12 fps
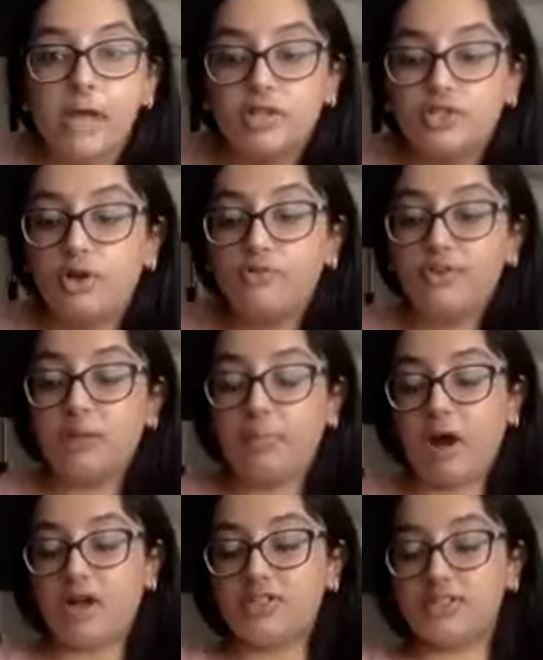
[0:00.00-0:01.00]
So for the
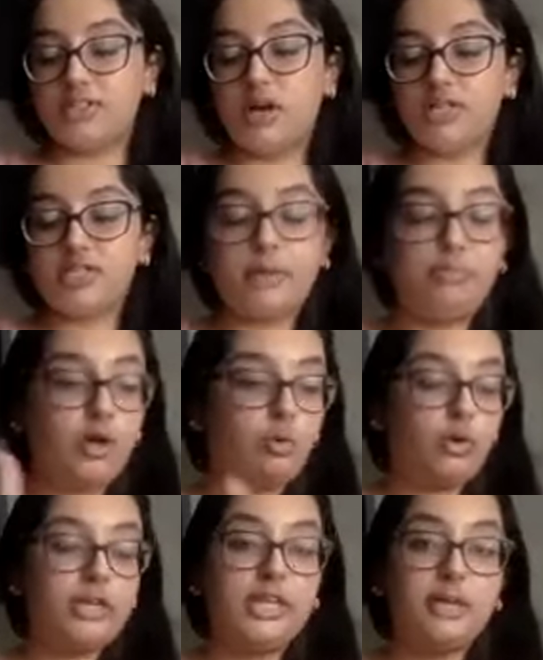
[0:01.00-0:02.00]
pasta sauce, I put
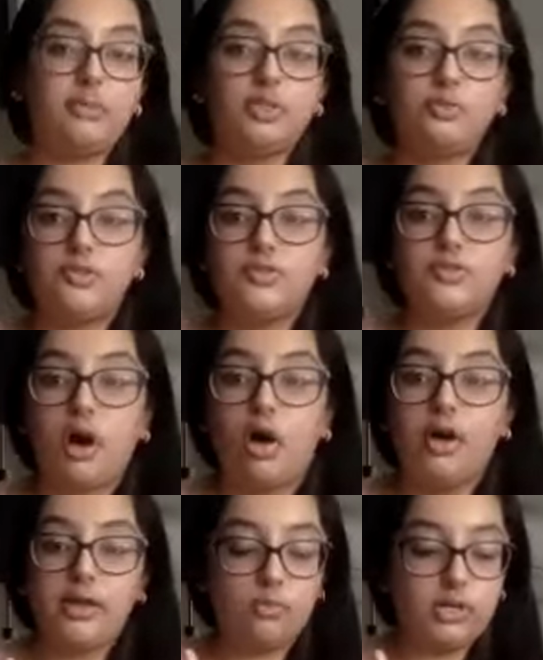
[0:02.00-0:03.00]
1 tablespoon of
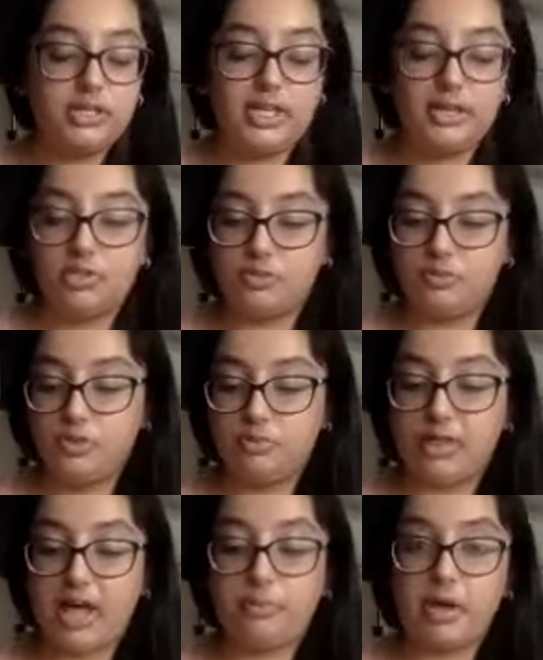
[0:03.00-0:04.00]
salt and 1 tablespoon of
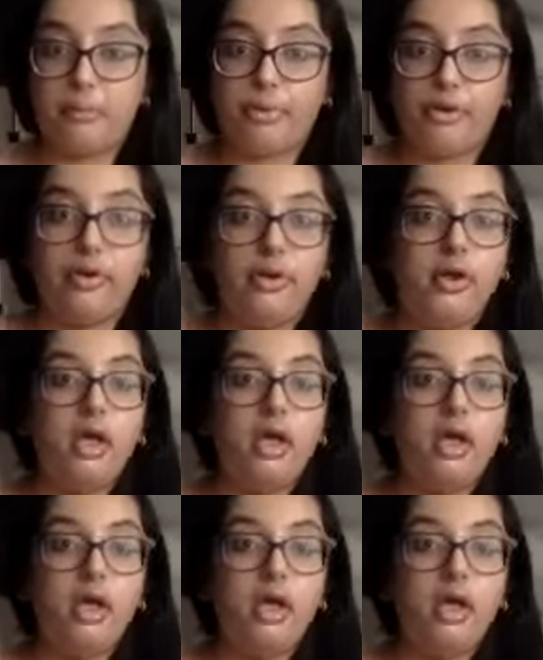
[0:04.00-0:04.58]
black pepper.